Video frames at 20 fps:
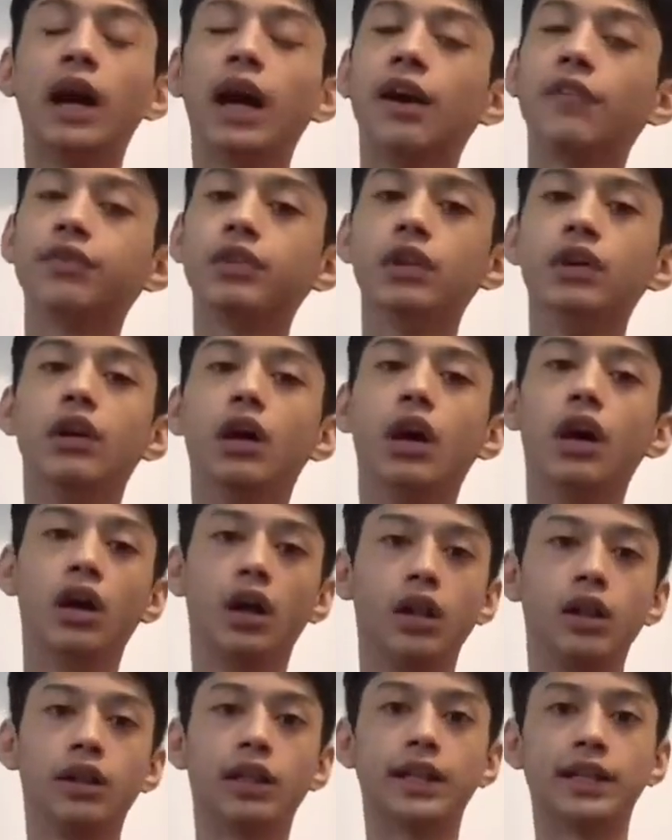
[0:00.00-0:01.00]
after
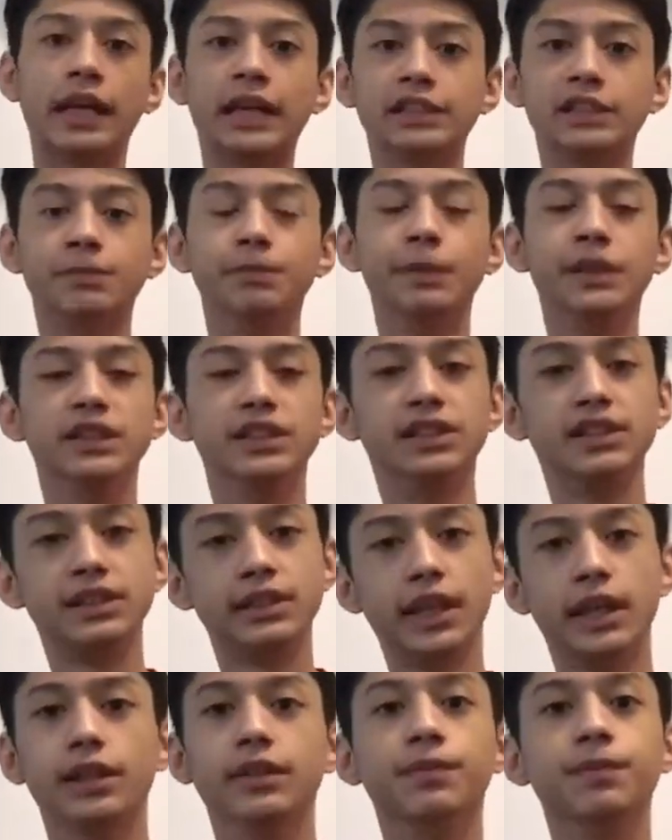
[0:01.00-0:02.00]
all that has been
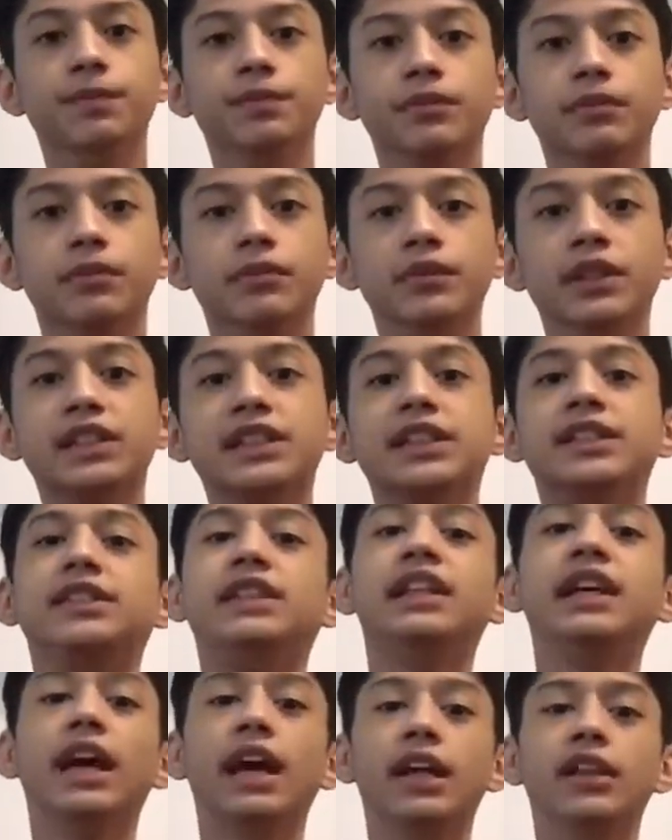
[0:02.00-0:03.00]
said, this is
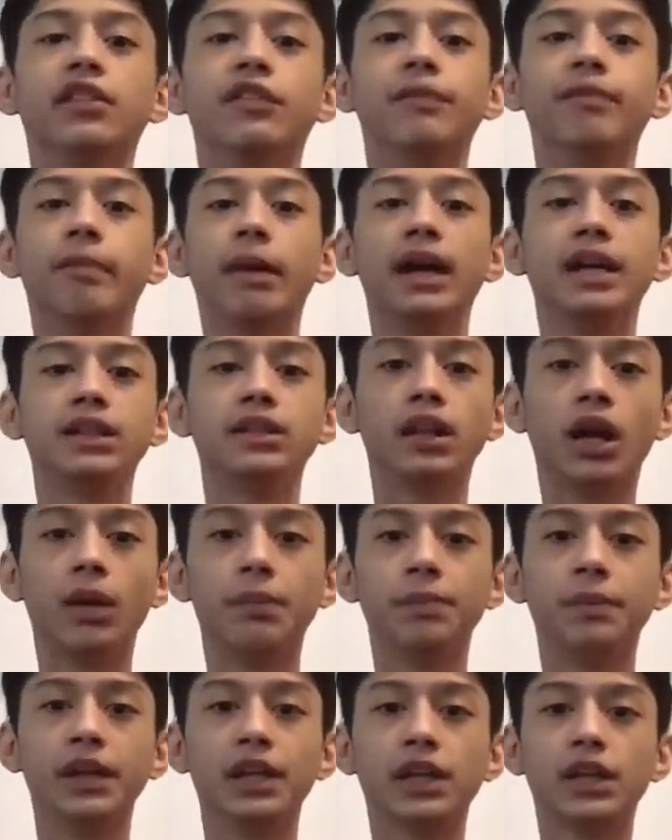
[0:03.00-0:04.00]
the end of my
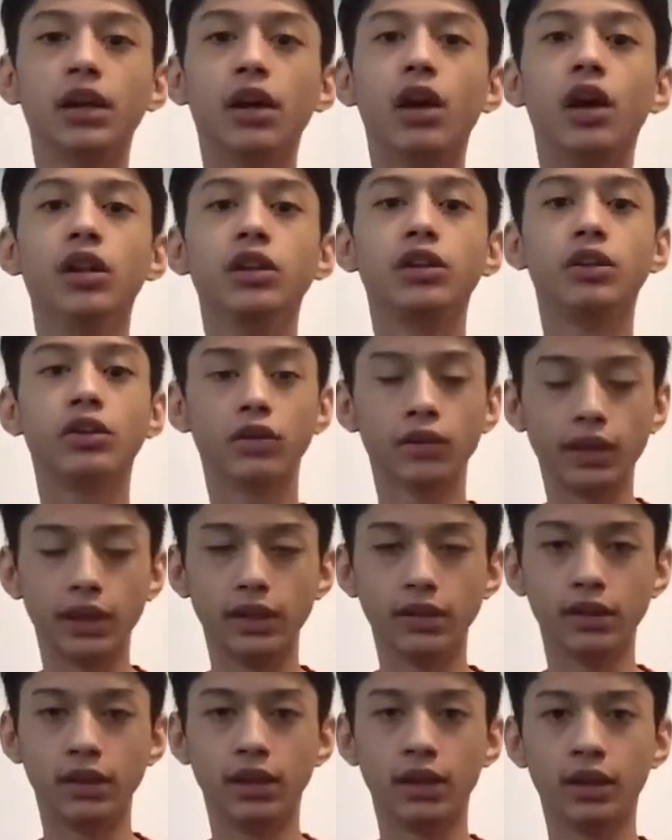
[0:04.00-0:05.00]
topic on
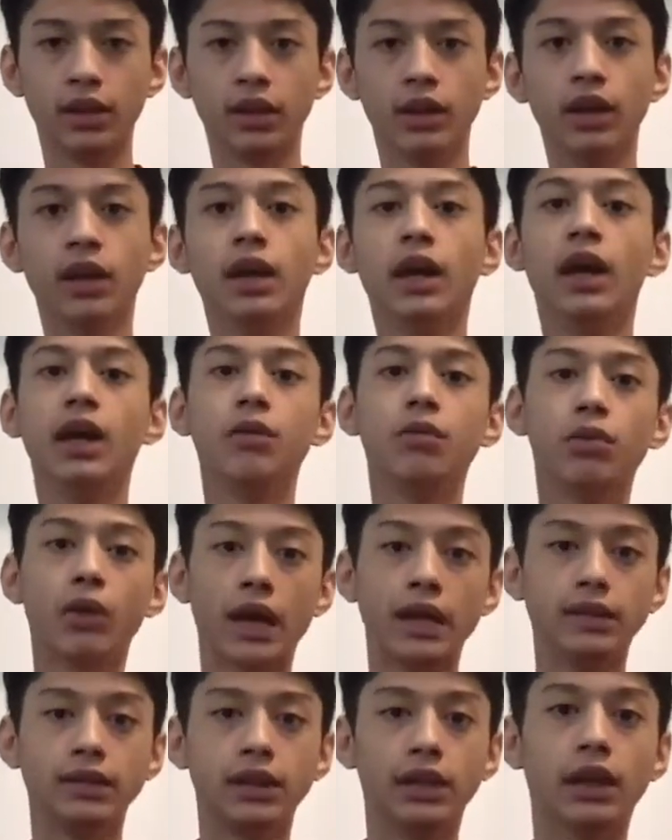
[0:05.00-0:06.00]
creating a
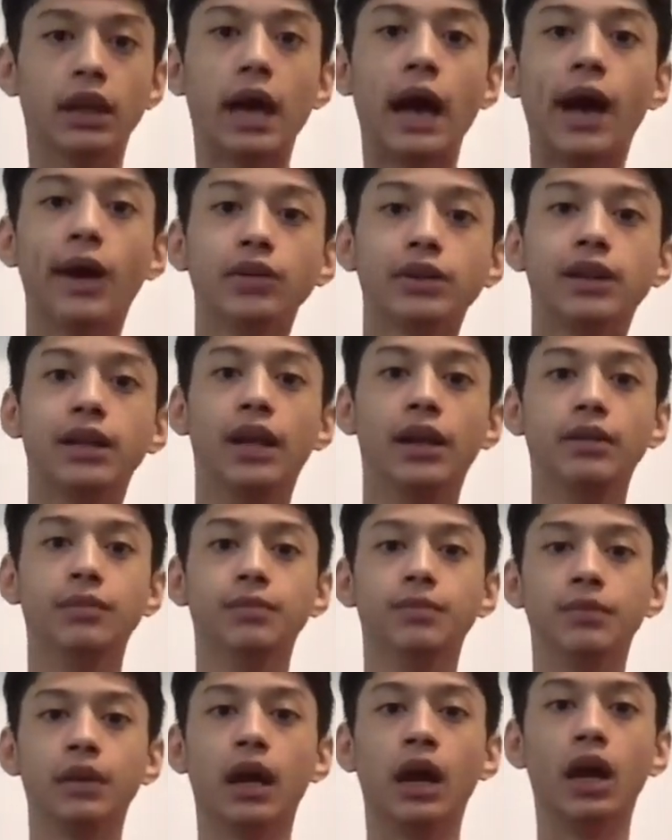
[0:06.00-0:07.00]
writing outline.
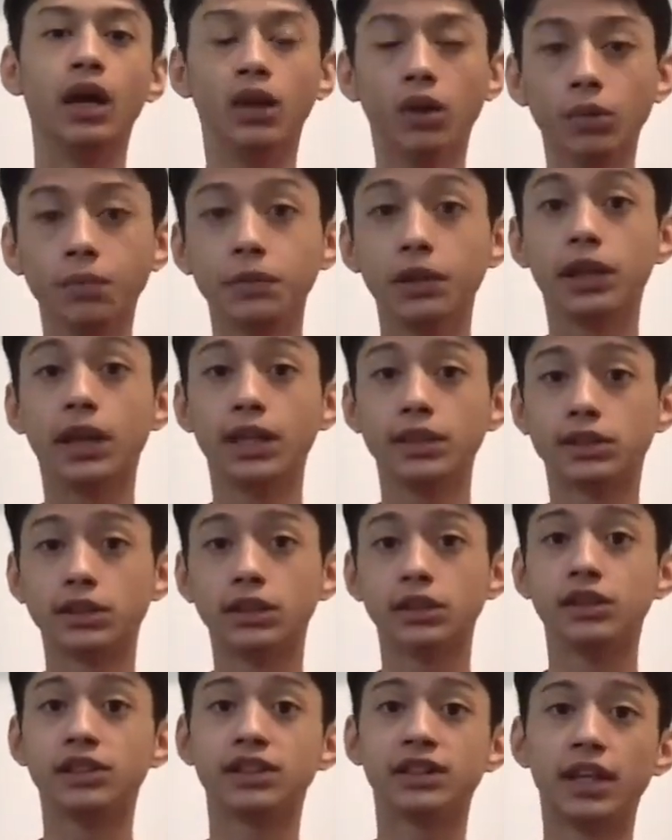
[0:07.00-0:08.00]
I hope you guys
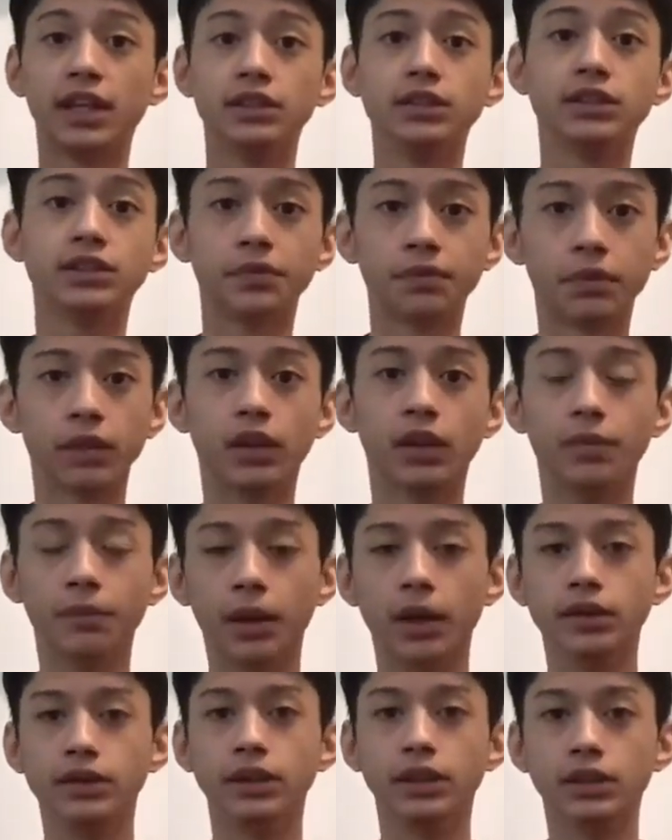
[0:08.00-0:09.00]
understand something
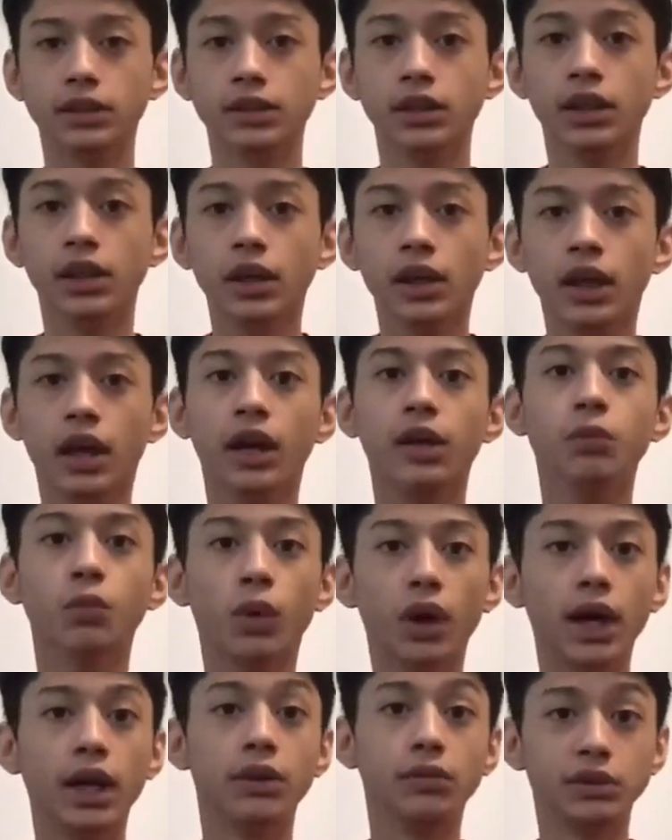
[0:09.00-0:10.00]
about it and
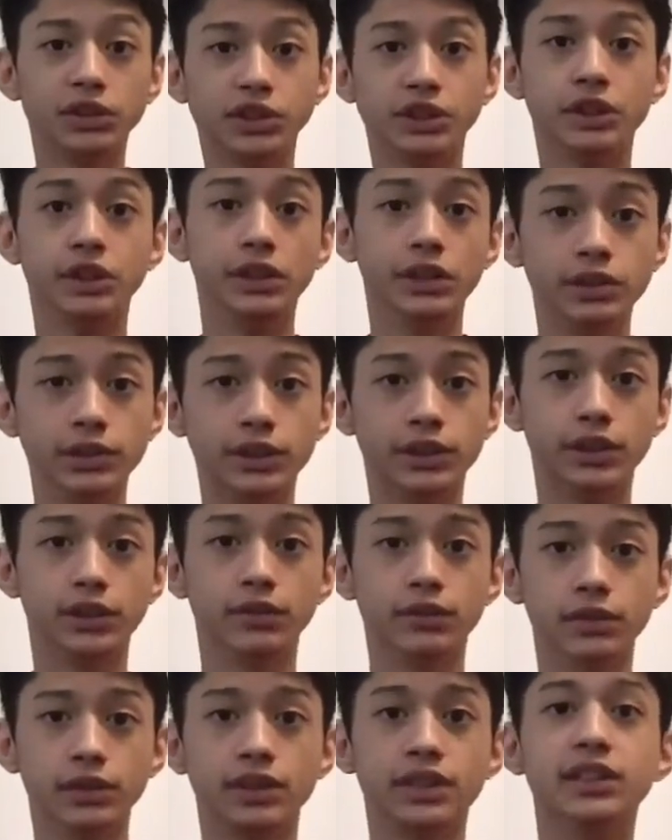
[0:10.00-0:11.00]
why we should use it,
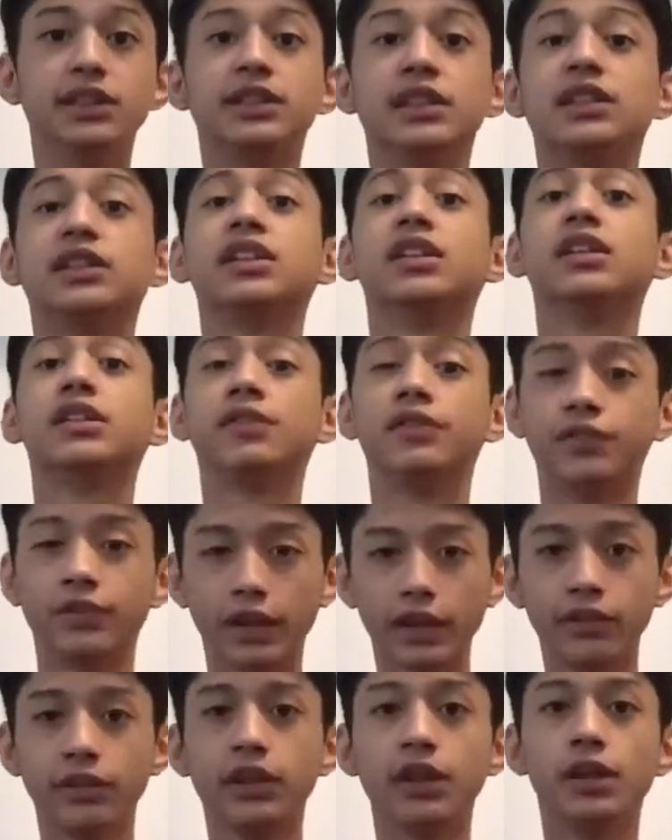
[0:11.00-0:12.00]
since it's
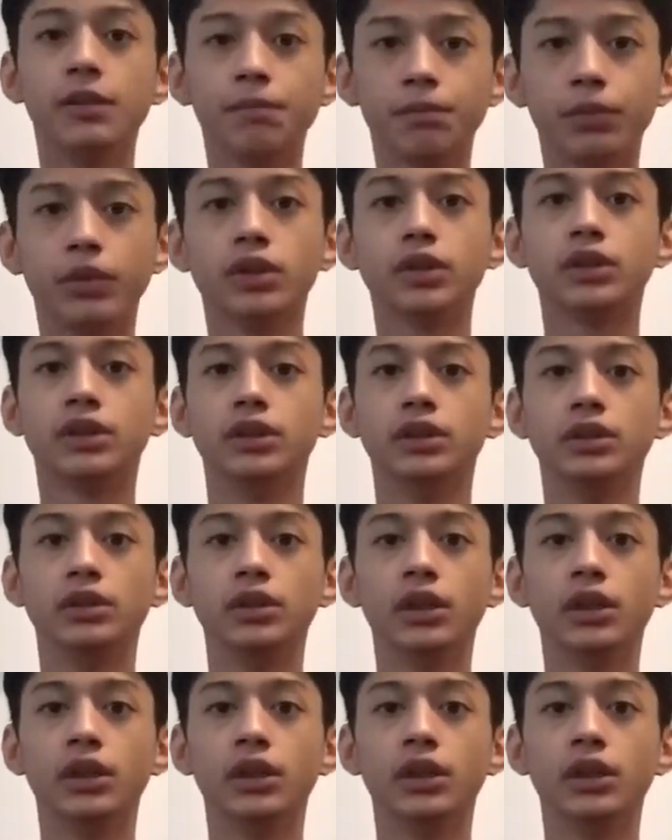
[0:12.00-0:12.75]
very important